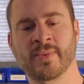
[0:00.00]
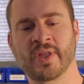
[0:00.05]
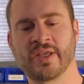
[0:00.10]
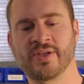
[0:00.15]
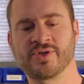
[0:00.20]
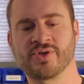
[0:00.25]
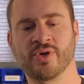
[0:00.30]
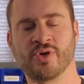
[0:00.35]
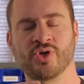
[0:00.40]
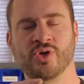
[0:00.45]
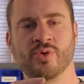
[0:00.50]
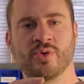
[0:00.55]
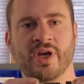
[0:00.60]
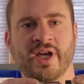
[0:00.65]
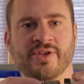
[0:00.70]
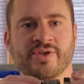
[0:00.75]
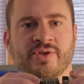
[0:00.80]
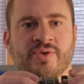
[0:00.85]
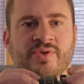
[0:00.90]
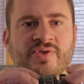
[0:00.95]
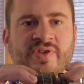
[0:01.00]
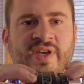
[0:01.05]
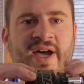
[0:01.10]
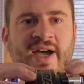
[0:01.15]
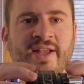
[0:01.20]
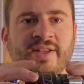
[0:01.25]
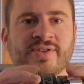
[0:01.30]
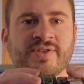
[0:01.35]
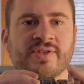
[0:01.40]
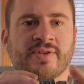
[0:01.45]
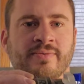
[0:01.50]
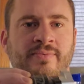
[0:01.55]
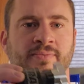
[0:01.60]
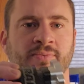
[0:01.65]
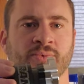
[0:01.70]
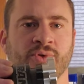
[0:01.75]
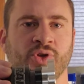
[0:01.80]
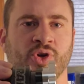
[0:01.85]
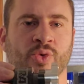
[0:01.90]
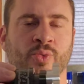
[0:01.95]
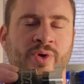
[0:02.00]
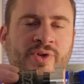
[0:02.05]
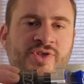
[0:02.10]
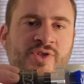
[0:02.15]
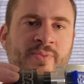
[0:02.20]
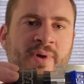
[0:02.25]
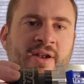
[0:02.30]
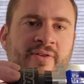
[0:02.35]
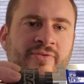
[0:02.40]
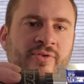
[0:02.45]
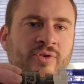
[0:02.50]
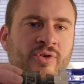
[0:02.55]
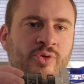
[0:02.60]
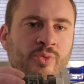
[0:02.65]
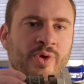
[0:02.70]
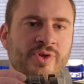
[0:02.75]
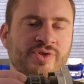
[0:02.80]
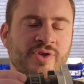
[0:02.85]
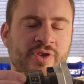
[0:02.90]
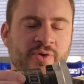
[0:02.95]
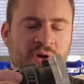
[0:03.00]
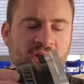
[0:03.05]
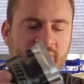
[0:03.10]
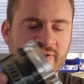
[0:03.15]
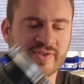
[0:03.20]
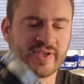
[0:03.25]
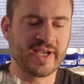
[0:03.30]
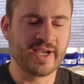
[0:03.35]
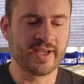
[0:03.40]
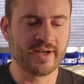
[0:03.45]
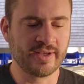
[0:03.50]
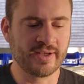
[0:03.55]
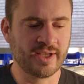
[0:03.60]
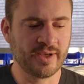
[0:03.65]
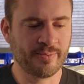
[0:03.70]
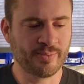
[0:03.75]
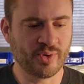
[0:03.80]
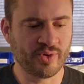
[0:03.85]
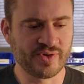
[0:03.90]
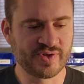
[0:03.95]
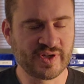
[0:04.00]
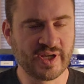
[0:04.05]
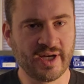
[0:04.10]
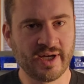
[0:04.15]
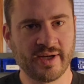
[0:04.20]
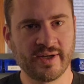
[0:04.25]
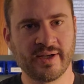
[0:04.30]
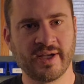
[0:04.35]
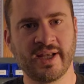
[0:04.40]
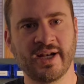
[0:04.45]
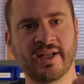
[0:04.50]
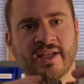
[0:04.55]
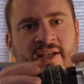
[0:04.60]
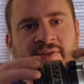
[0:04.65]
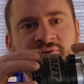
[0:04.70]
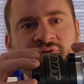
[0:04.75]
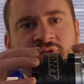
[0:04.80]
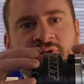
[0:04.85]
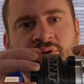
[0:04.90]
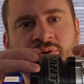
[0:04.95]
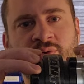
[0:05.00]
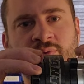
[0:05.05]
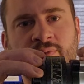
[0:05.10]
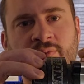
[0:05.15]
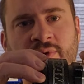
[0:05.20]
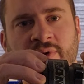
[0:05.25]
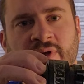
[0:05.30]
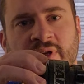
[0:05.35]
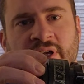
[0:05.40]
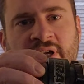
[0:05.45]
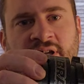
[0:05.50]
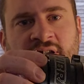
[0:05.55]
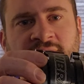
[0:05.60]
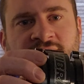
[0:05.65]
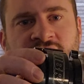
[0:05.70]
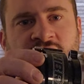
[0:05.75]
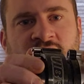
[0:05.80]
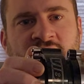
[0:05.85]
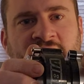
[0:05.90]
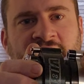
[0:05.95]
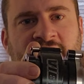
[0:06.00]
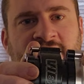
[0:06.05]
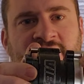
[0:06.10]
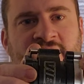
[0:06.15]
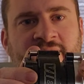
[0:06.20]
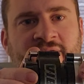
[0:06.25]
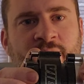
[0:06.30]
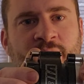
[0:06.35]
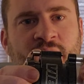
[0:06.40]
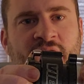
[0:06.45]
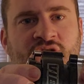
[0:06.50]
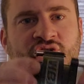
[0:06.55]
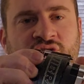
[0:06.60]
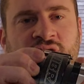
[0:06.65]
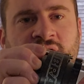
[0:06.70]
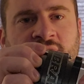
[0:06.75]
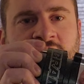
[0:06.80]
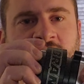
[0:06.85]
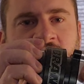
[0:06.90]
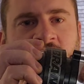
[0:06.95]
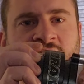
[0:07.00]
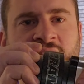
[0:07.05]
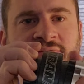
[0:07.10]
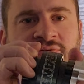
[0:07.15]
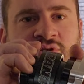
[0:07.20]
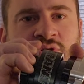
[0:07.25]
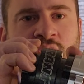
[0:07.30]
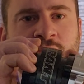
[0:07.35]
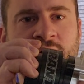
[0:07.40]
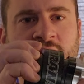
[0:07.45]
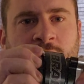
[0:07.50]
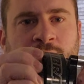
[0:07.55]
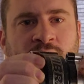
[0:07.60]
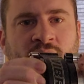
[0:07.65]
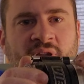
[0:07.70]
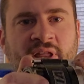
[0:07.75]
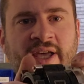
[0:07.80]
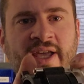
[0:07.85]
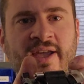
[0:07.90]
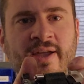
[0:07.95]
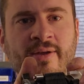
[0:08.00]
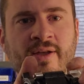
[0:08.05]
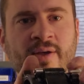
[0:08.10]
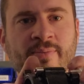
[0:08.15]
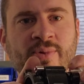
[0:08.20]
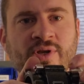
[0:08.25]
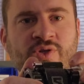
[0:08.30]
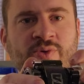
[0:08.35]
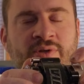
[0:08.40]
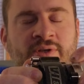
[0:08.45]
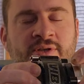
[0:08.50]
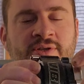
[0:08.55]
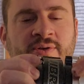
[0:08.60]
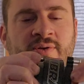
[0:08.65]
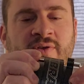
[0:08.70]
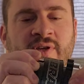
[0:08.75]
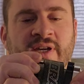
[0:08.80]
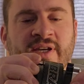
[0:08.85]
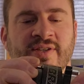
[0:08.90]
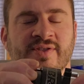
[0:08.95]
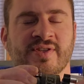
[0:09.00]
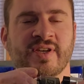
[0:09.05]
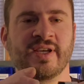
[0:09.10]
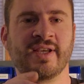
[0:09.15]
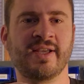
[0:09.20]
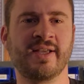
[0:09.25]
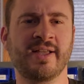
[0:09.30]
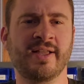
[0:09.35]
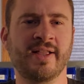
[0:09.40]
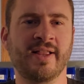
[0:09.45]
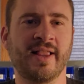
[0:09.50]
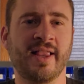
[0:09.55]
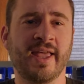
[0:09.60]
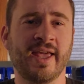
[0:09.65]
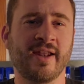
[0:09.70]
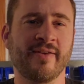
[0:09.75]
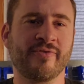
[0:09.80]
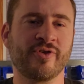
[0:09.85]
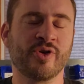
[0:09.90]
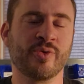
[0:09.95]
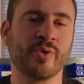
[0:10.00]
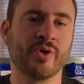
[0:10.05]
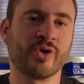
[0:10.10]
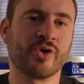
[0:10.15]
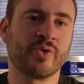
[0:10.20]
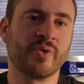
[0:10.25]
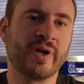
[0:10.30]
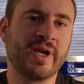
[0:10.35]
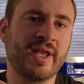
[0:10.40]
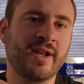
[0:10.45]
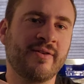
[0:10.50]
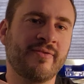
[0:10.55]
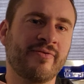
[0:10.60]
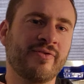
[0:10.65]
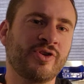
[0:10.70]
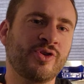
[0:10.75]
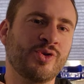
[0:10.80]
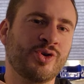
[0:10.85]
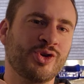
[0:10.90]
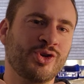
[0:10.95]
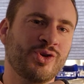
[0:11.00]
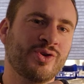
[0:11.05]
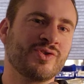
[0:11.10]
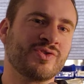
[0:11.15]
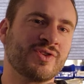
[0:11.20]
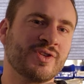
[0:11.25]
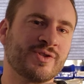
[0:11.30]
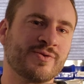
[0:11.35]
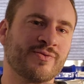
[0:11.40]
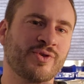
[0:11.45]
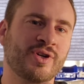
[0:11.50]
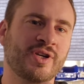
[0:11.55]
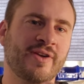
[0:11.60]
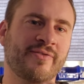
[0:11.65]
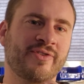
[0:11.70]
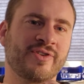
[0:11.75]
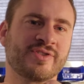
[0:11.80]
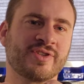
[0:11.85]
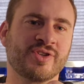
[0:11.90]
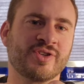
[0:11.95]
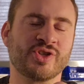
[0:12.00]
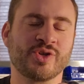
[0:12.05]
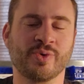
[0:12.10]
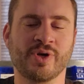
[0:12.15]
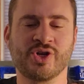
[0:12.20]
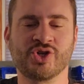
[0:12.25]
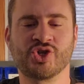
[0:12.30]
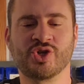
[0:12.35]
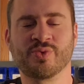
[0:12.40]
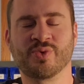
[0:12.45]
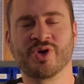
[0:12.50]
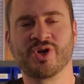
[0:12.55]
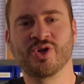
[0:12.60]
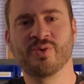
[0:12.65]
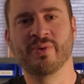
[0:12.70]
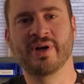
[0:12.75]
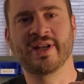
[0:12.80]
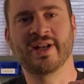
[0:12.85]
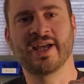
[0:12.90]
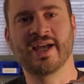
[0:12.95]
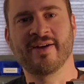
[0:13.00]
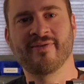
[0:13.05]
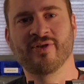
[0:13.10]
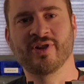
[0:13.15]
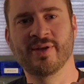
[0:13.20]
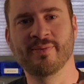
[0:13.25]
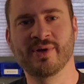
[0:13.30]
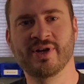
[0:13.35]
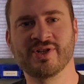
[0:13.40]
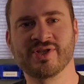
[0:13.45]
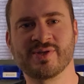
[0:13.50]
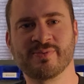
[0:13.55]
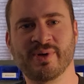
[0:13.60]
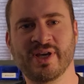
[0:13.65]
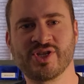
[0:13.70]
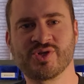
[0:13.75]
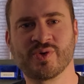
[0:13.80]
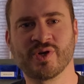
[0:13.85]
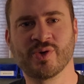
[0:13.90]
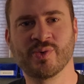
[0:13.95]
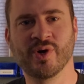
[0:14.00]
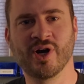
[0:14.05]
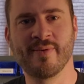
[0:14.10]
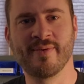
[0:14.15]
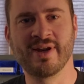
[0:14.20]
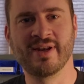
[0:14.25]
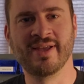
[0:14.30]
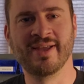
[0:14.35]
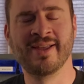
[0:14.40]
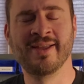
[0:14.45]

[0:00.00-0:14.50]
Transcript: So you got two sides, one's manifold, one's the throttle side. It bolts on, and it gives you that anti-vibration. It gives you a bit of play in between the two things. And if you're real creative, you can use this for a different situation where you might have a limited space requirement.